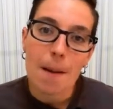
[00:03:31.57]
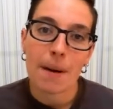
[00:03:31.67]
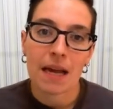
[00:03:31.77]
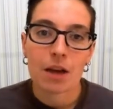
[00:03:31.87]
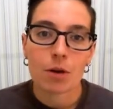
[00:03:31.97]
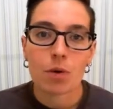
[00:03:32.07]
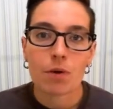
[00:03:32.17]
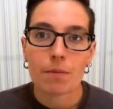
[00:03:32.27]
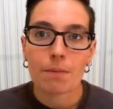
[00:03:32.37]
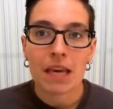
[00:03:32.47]
but it
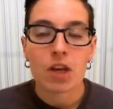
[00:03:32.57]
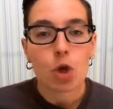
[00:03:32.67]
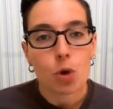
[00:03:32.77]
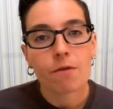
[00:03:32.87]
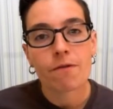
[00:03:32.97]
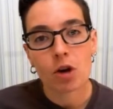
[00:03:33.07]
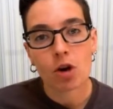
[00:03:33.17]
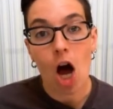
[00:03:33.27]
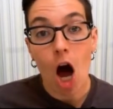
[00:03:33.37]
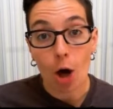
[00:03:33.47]
will make you feel
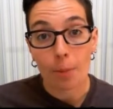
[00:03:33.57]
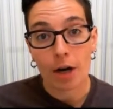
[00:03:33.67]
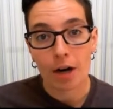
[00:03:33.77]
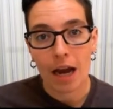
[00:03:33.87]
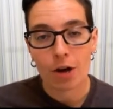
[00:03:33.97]
calmer.